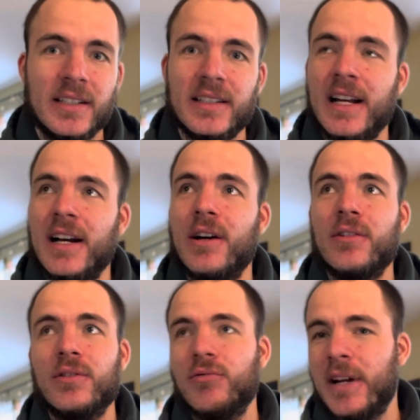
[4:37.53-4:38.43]

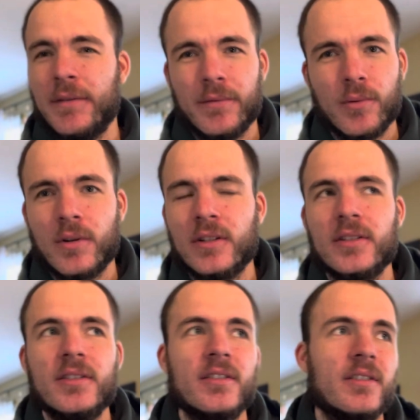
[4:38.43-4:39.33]
down, the
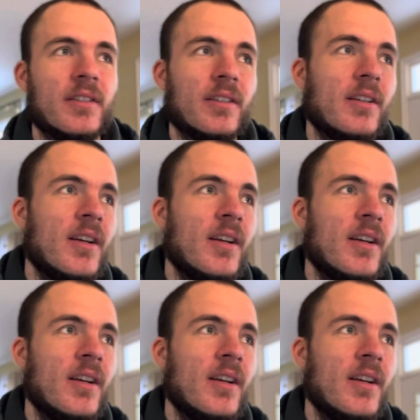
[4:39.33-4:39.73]
rainforests, the